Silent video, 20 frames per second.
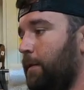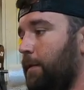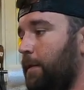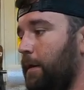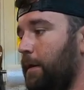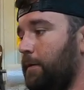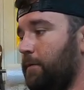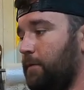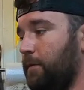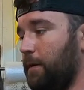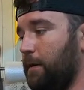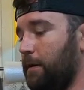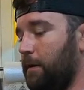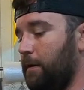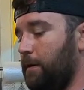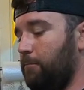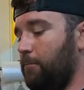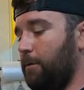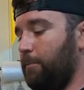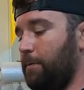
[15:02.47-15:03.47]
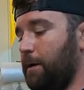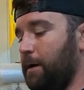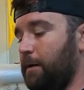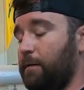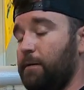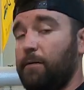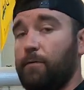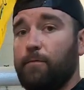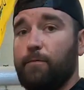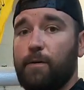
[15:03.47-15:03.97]
this ended up, we paid
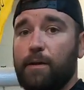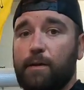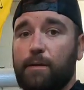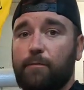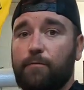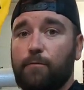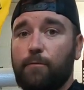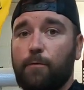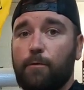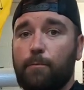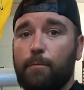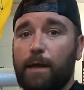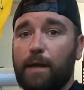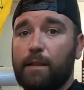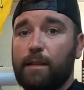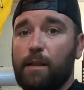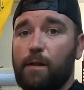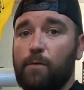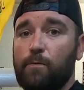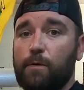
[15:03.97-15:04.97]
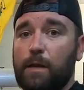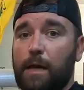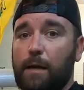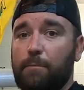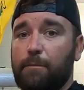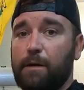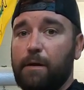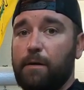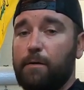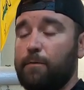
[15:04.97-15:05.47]
$2.50 for it back a long
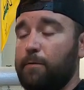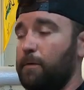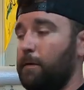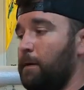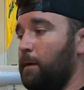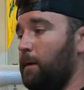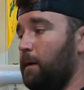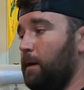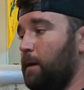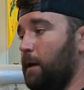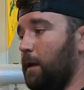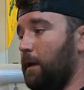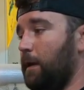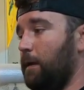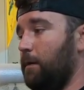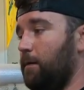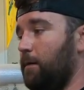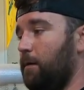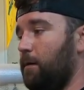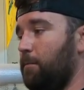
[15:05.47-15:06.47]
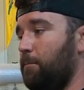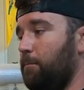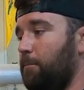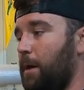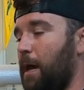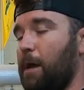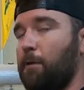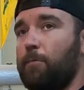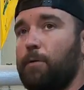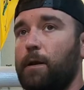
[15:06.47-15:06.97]
time ago, and it,
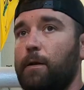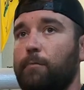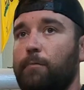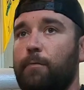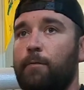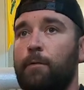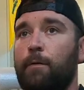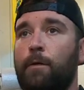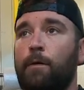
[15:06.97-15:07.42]
back whenever,